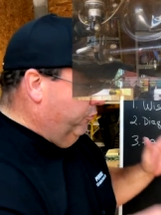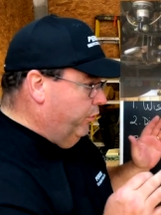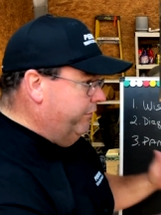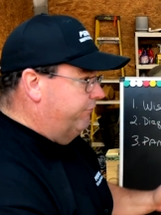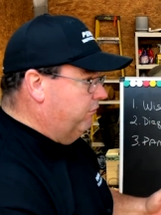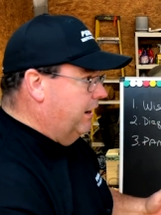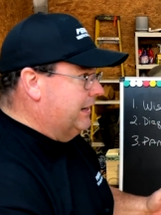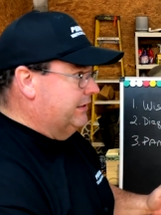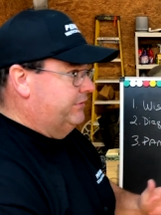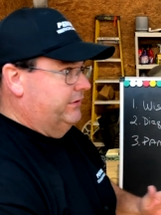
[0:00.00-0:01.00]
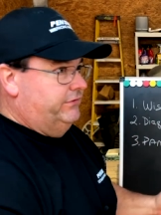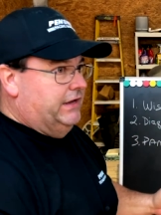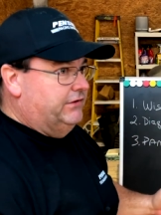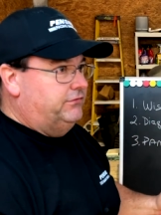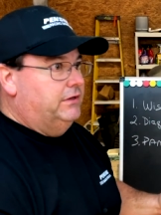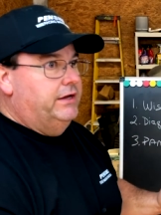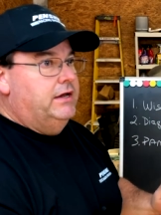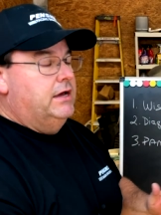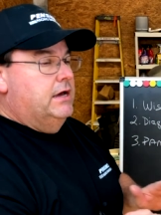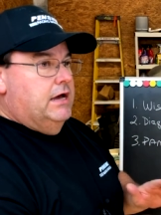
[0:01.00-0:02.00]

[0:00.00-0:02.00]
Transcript: We've run it successfully.